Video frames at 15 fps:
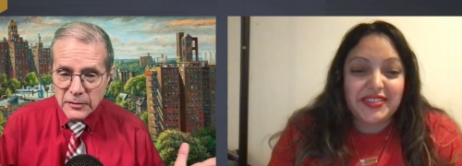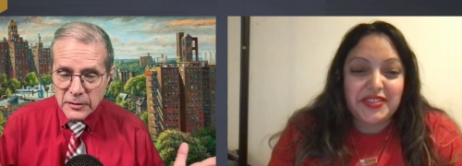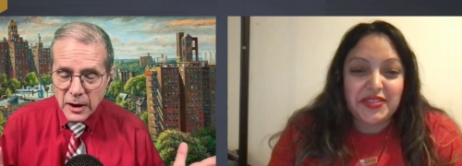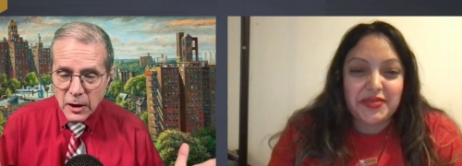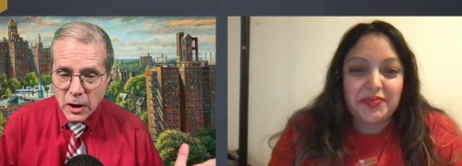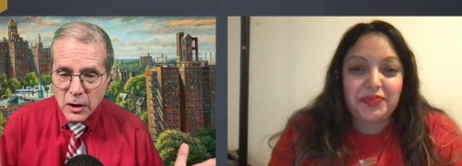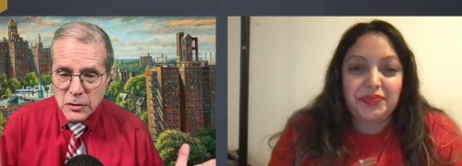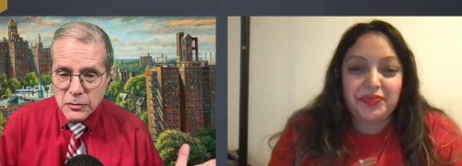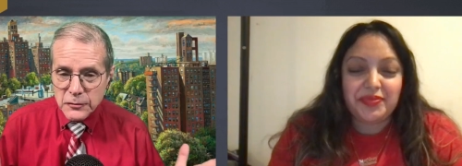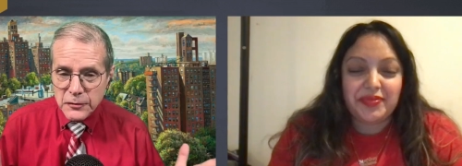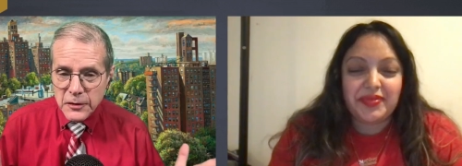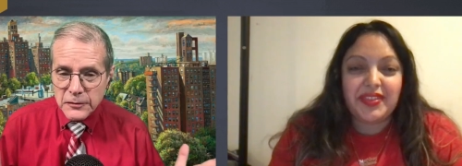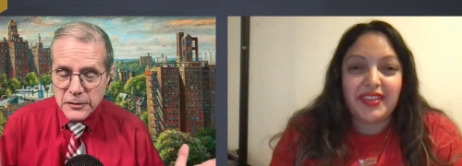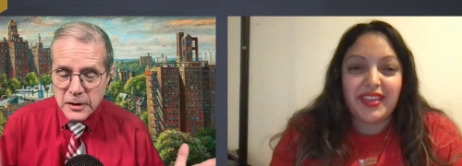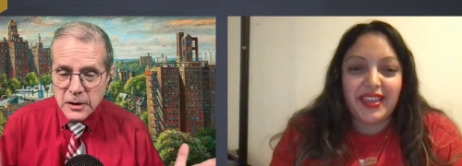Speaker 1: like
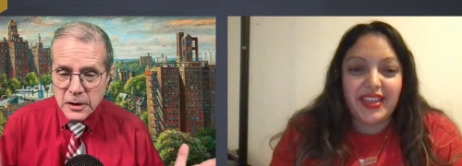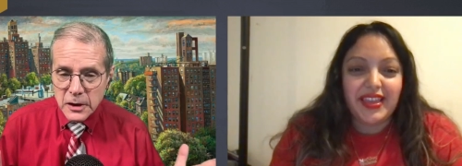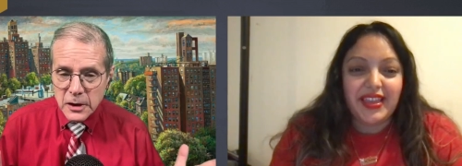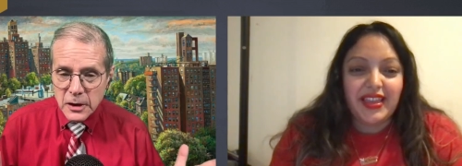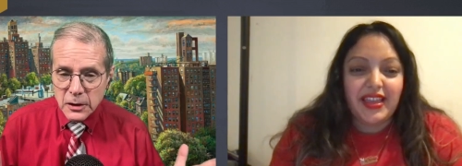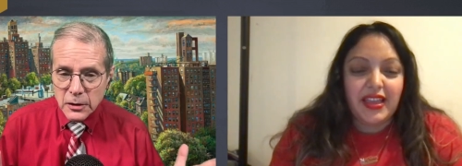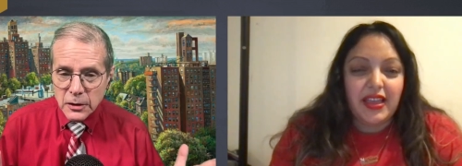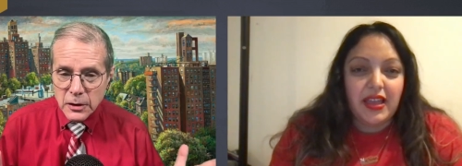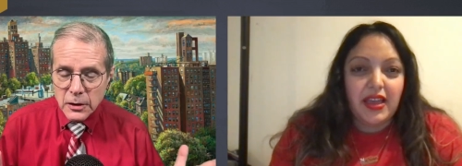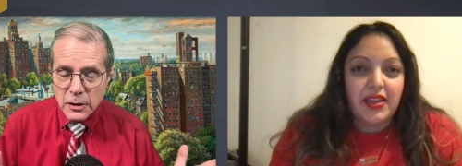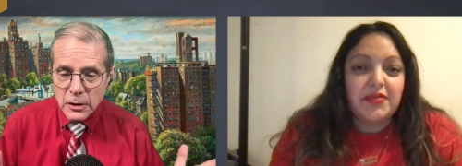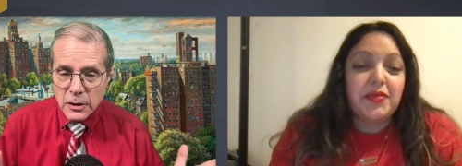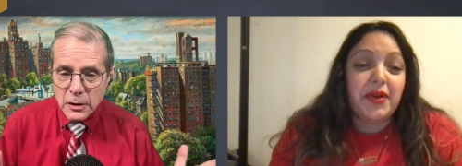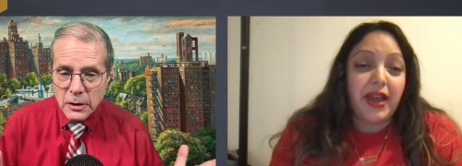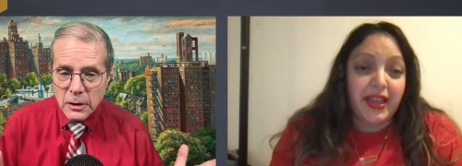150 a year.
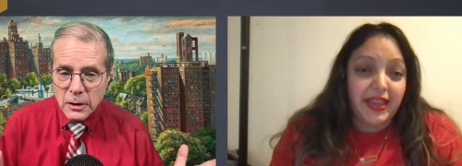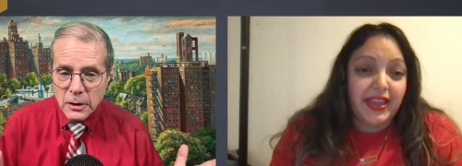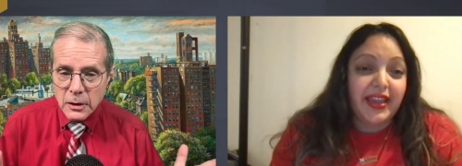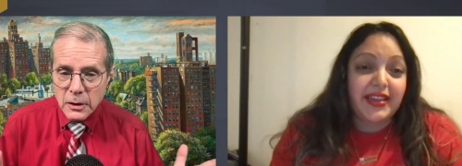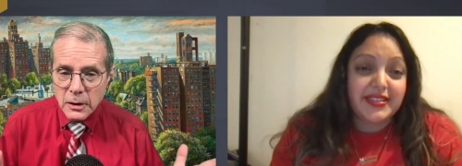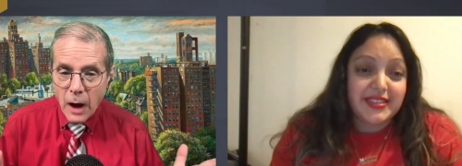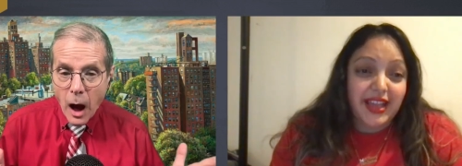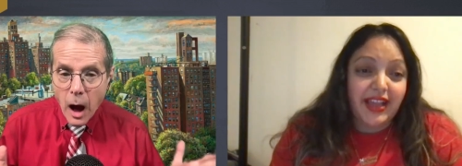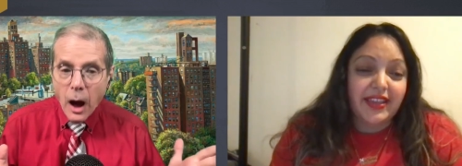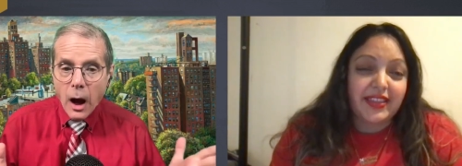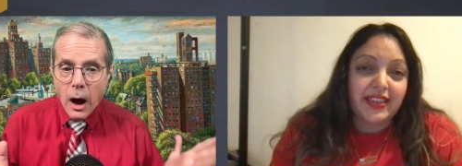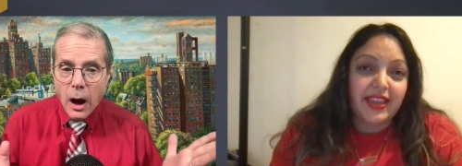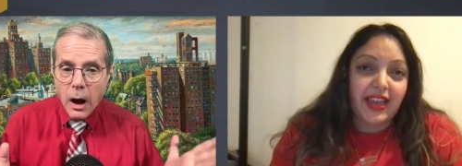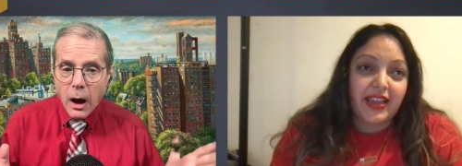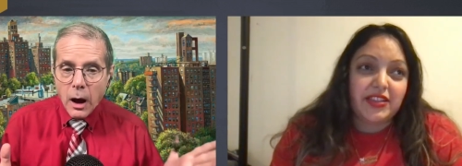
Speaker 2: Right,
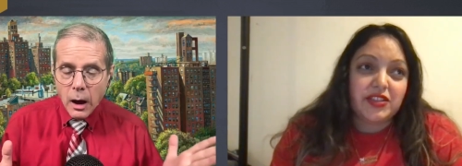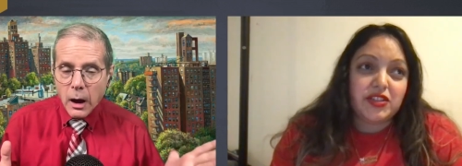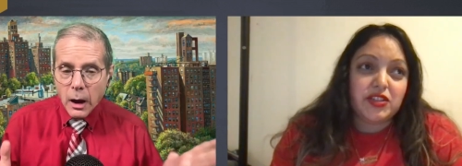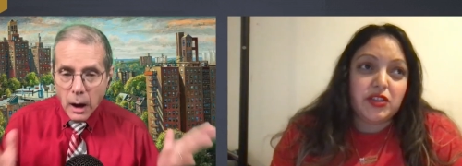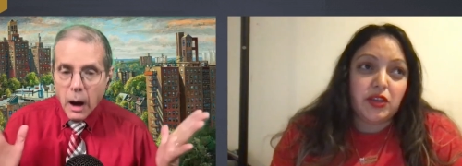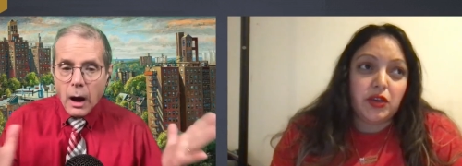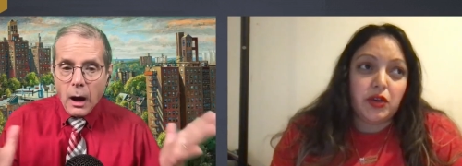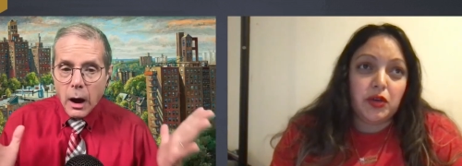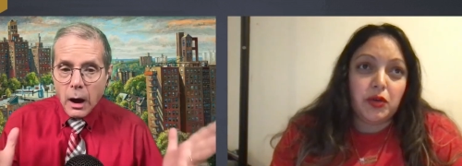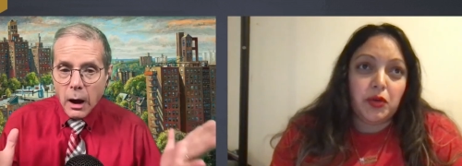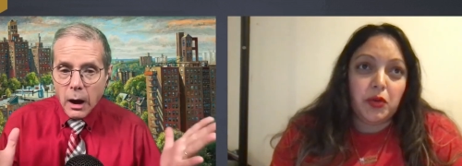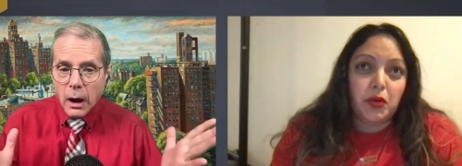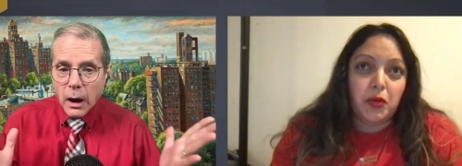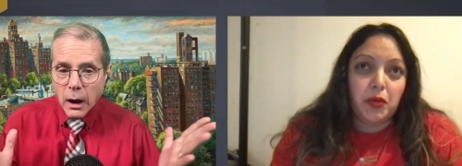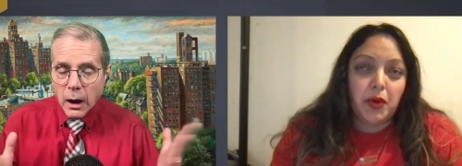exactly. And
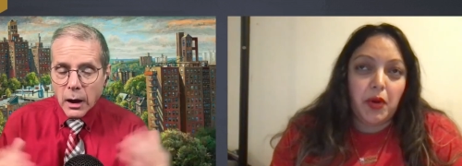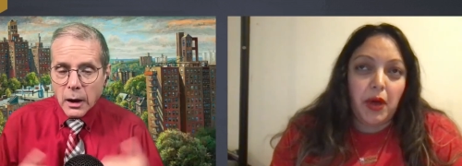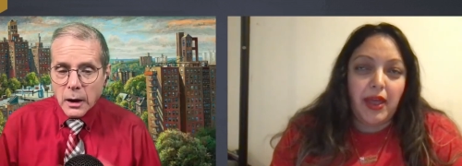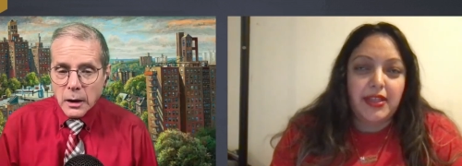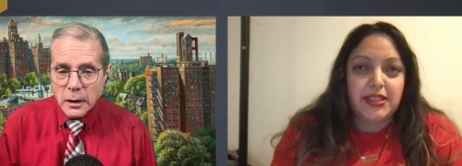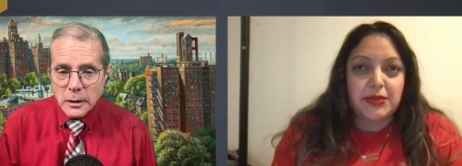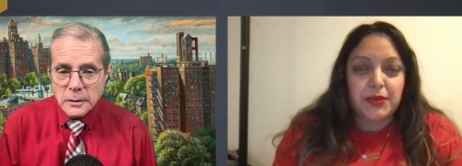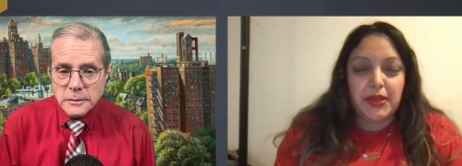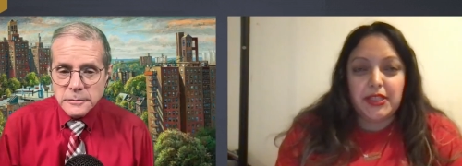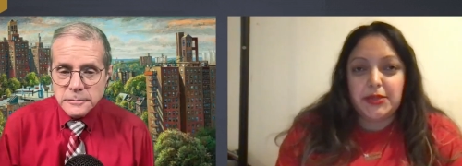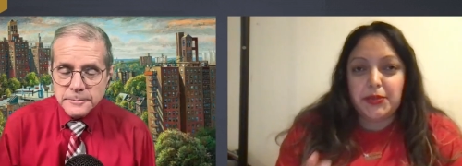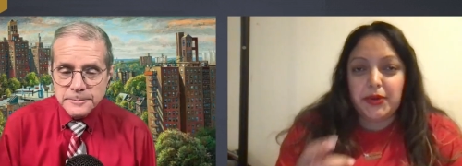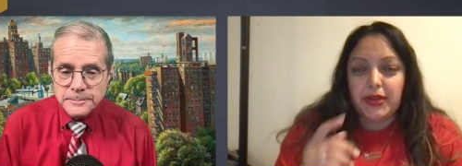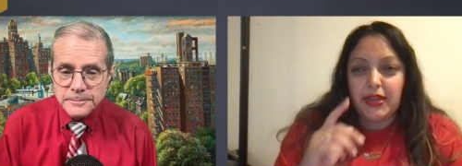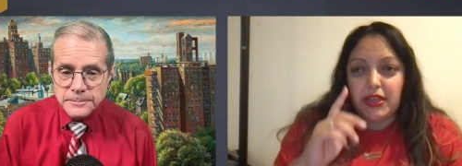so it's
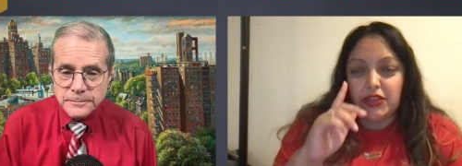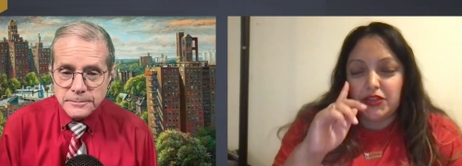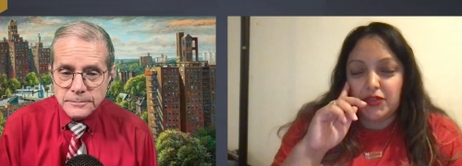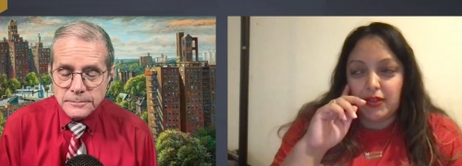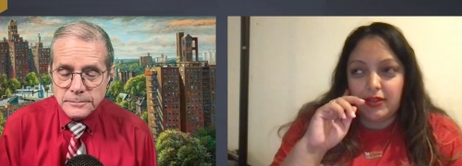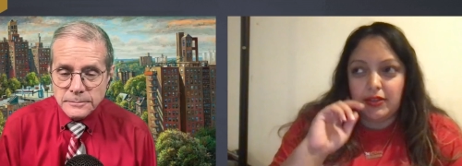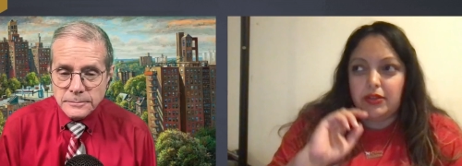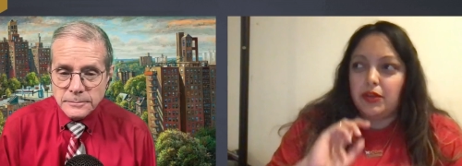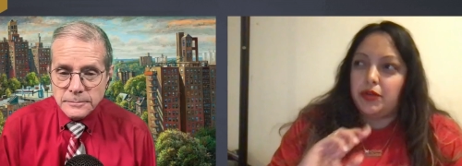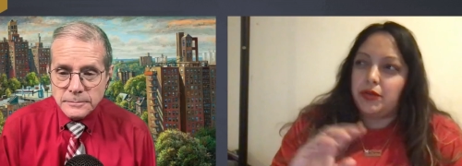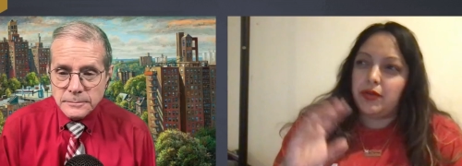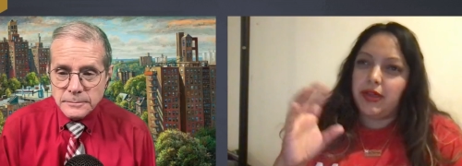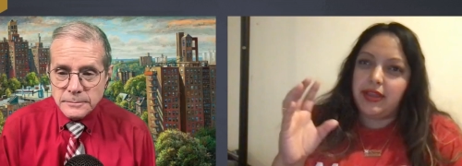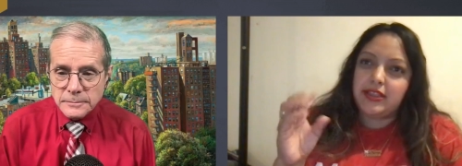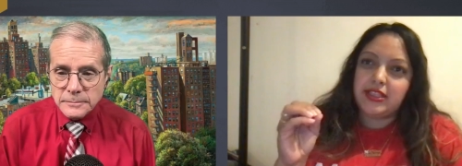it's pretty inter- you
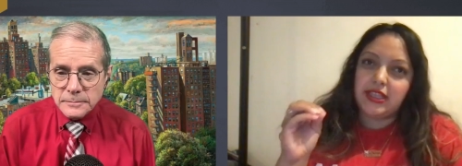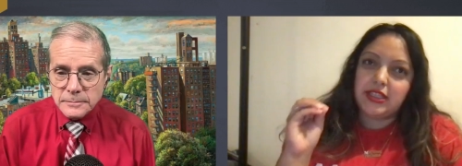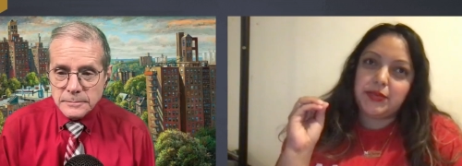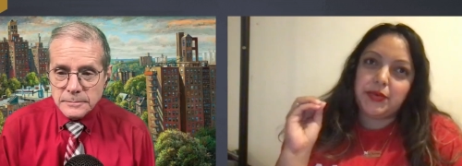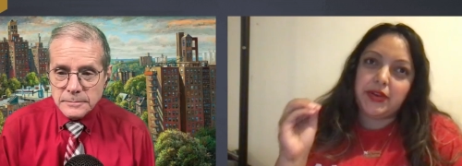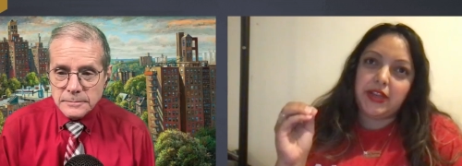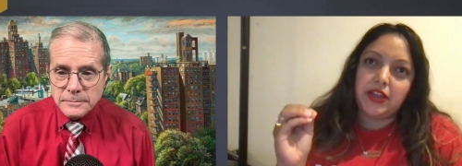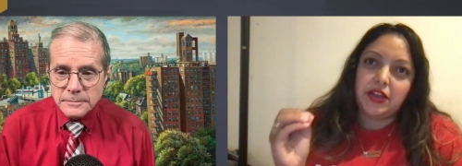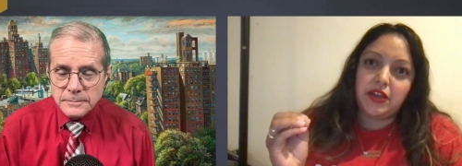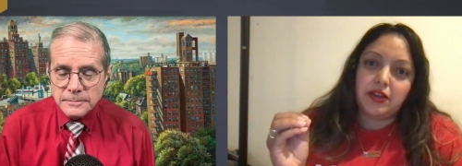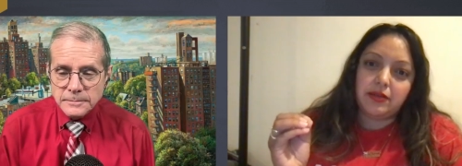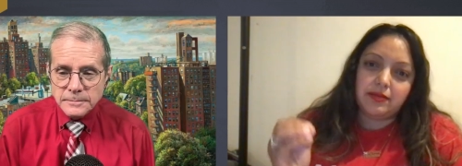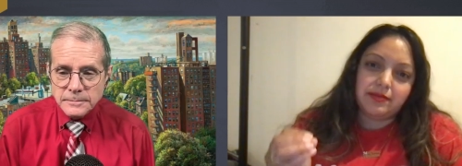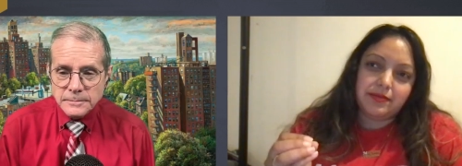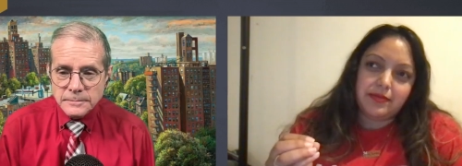know, it's it's pretty
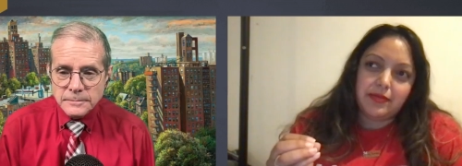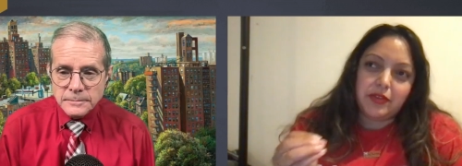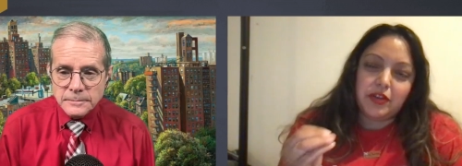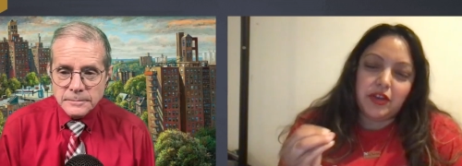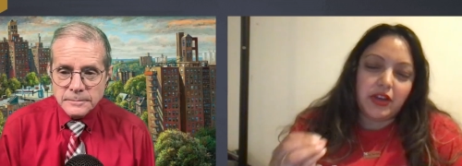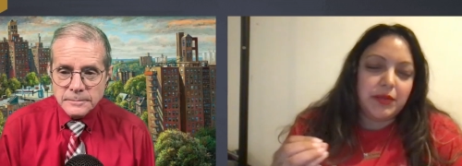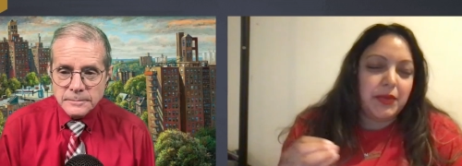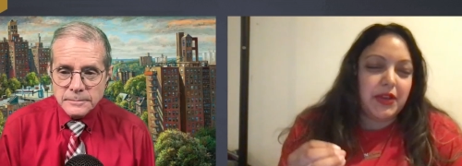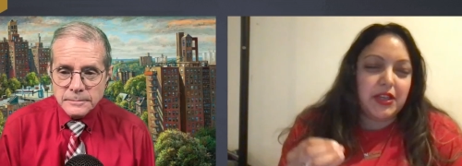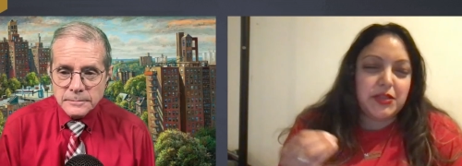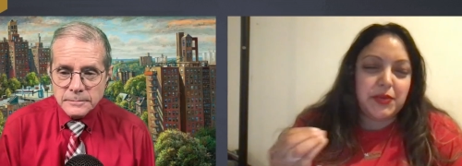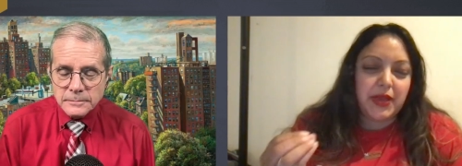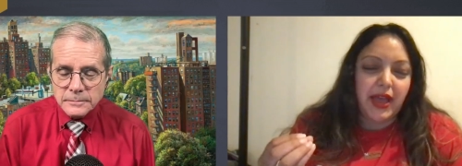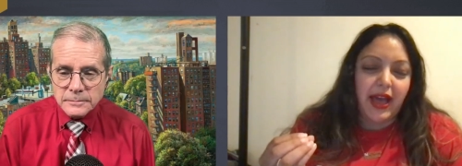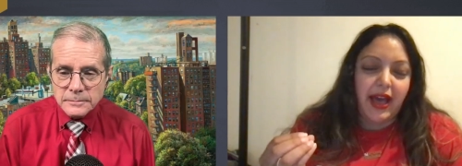good because